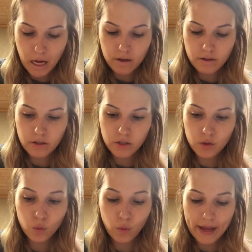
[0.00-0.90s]

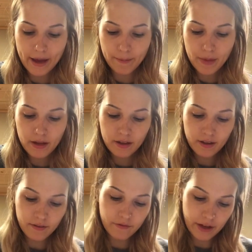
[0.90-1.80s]
Swim,
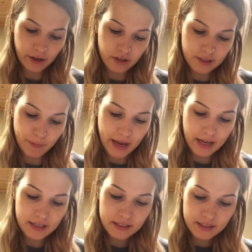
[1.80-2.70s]
finger
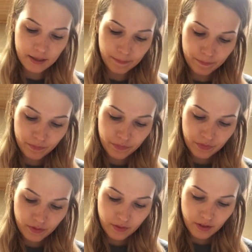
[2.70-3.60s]
space.
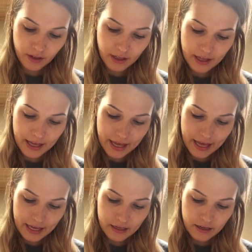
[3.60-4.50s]

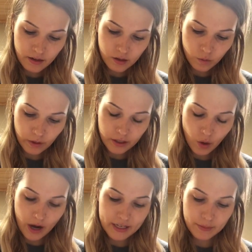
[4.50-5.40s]
In, we
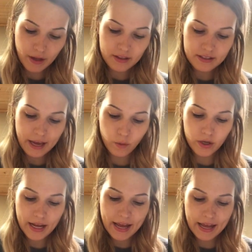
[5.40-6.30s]
know how to spell the sight
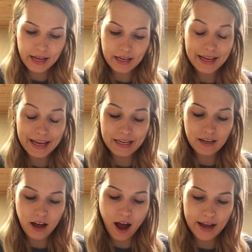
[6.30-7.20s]
word
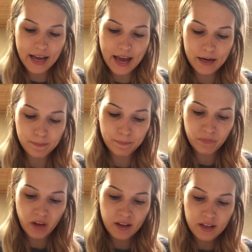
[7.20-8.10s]
in, I-N.
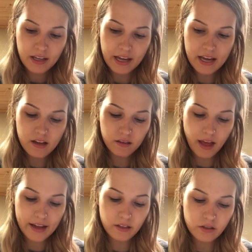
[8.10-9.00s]
It
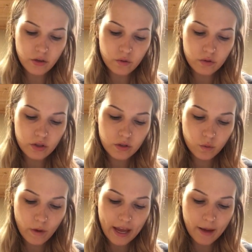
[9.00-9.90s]
likes to
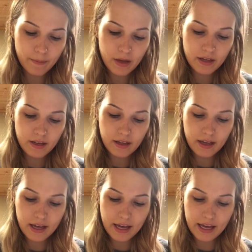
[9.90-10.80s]
swim
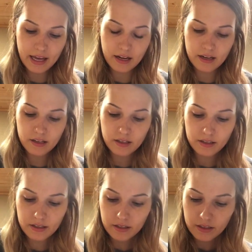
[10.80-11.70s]
in
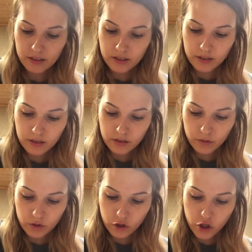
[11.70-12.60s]

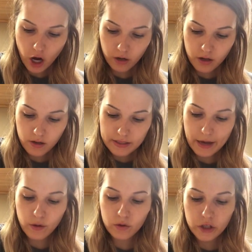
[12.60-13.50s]
jungle.
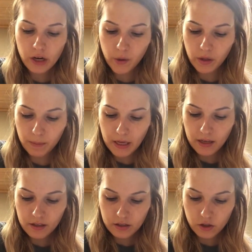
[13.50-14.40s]
Sound out jungle with
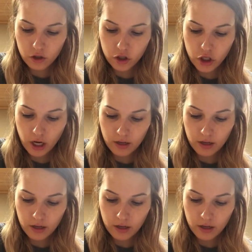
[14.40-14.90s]
me. J,